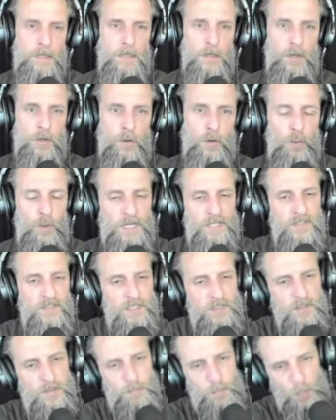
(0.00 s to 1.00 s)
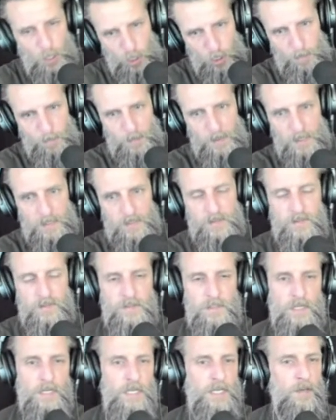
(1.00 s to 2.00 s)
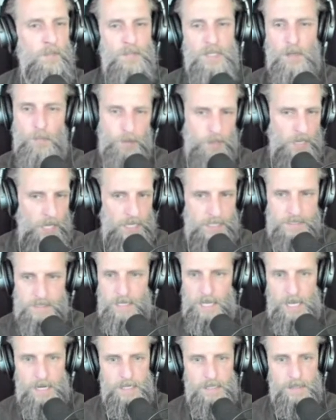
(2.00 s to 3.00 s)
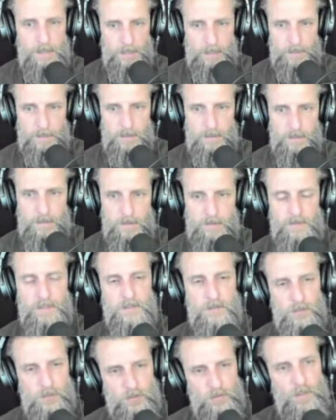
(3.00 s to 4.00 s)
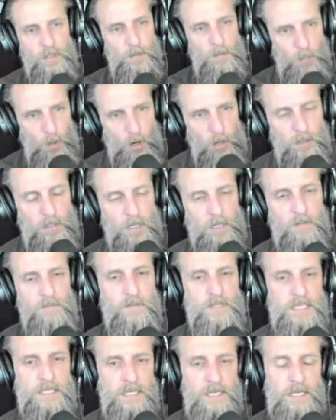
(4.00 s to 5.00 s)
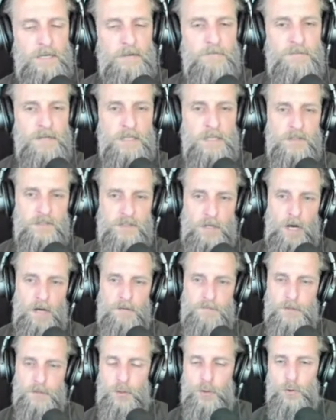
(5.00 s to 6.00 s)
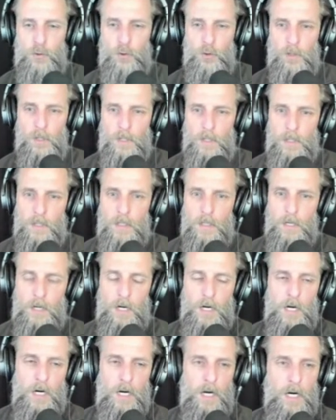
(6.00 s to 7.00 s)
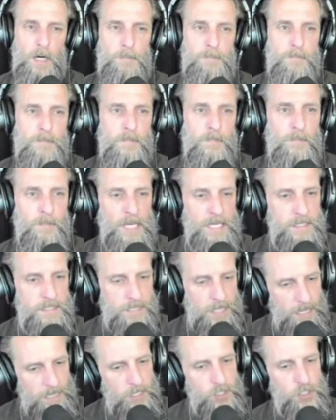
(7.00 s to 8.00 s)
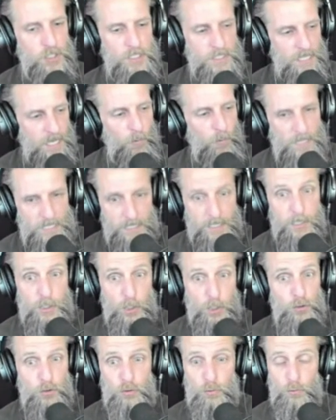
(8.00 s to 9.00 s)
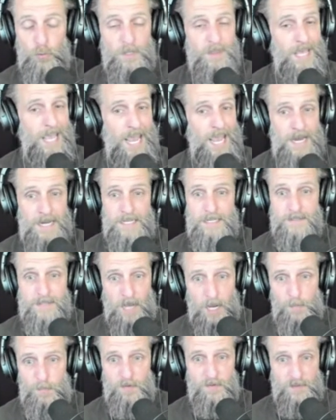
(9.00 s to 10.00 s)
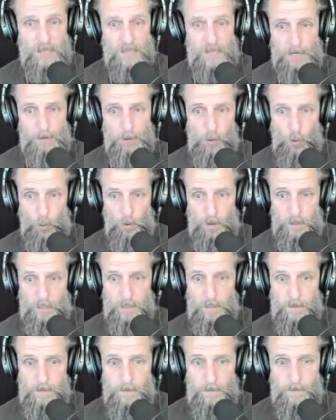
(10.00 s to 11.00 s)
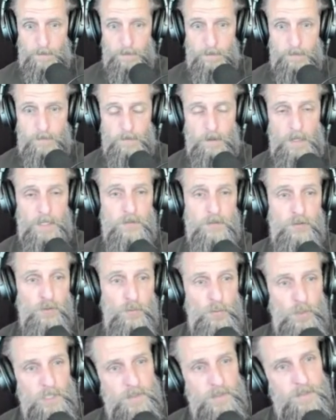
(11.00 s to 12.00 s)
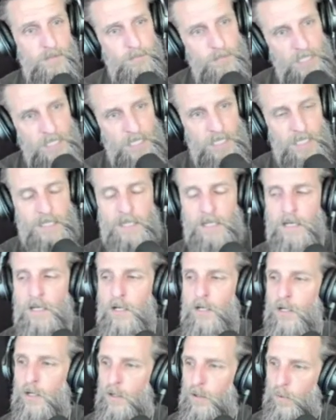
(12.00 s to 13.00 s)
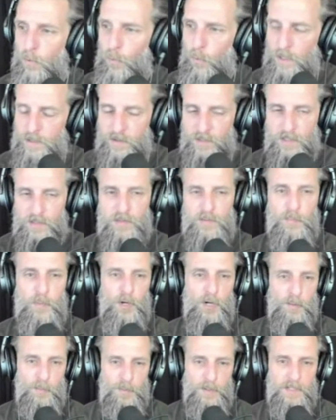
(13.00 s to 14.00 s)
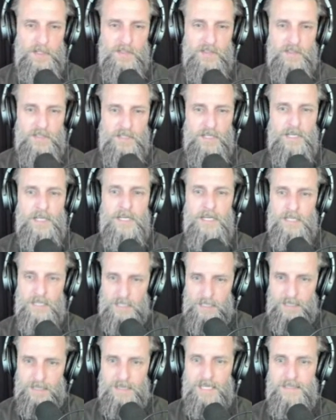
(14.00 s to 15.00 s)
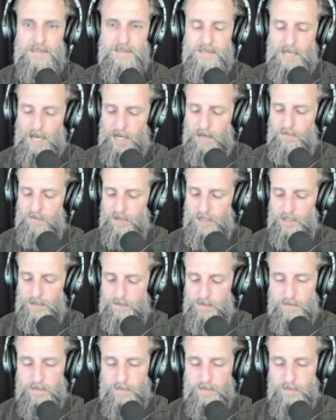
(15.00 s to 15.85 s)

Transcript: What is its purpose? Can be applied to anything. This is part of the philosophical um, mentation that we need to do with any type of category, right? So, what does it mean? What's its purpose? Let's dive in.